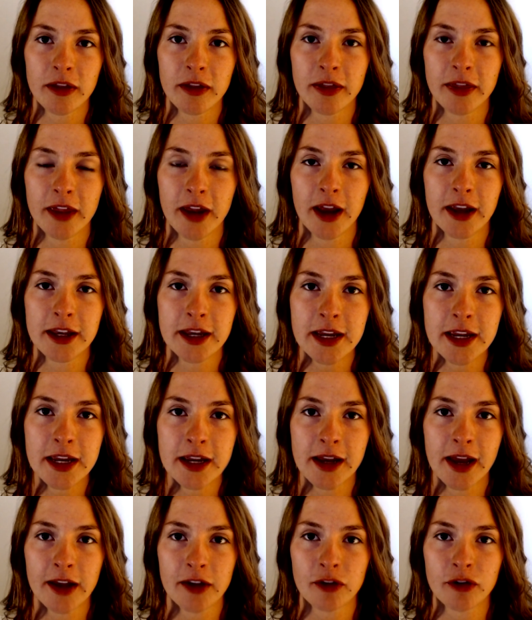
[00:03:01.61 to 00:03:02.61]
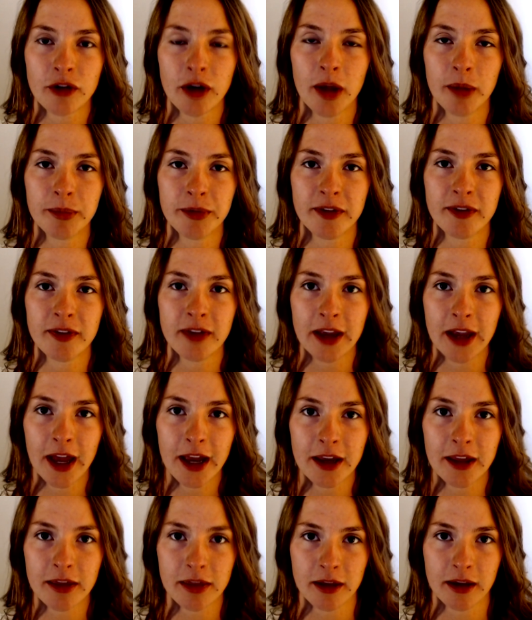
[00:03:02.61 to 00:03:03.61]
that I need extra help to see
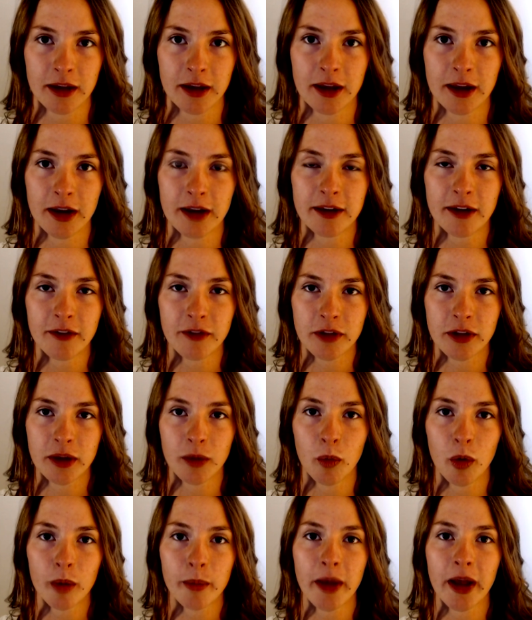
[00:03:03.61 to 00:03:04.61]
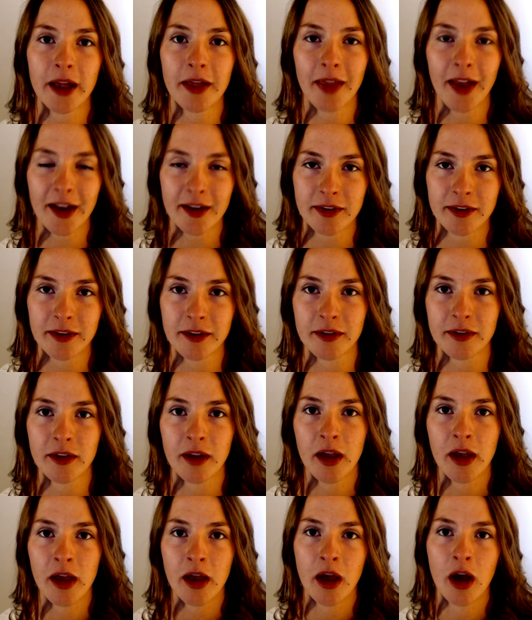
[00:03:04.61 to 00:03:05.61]
anything. And I definitely wore my glasses
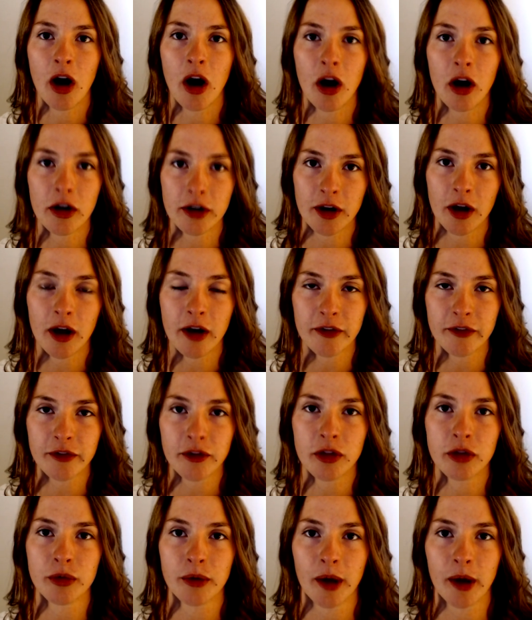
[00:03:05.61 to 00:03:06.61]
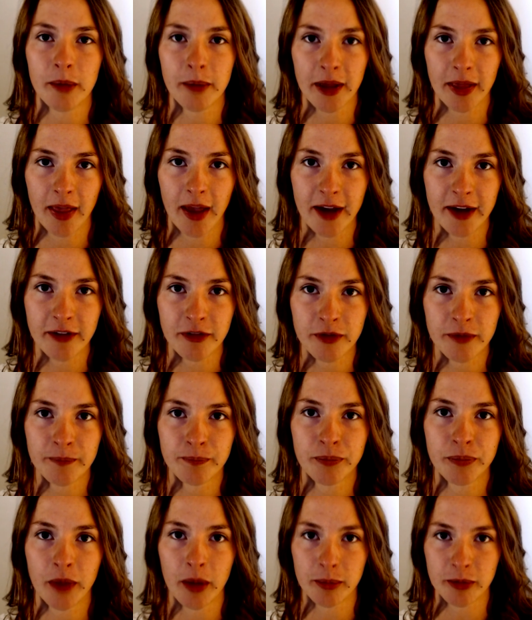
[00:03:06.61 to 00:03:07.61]
on and off throughout my life
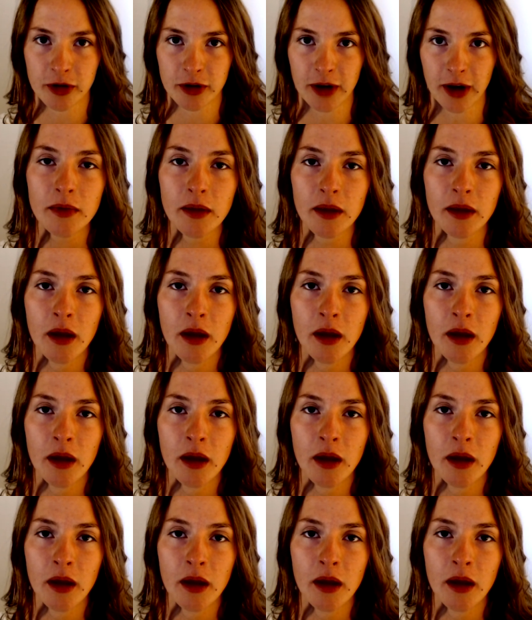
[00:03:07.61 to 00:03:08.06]
up till now.